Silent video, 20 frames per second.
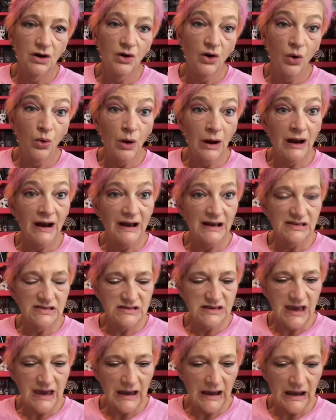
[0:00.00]

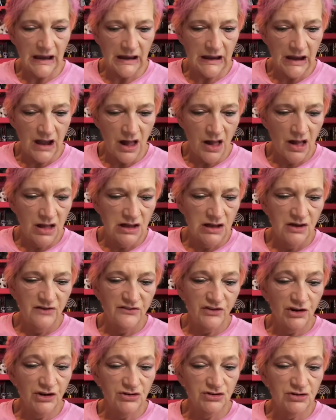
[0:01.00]
O-R-S-K.
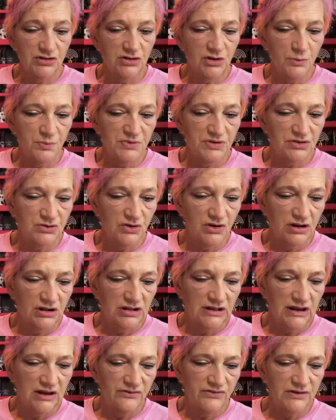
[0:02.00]
Furniture Superstore in
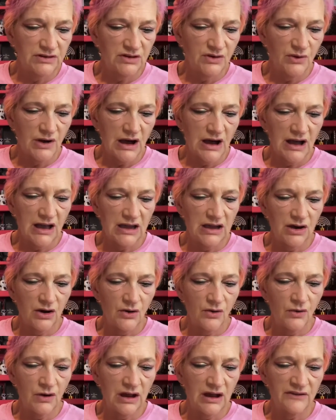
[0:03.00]
Cleveland, Ohio.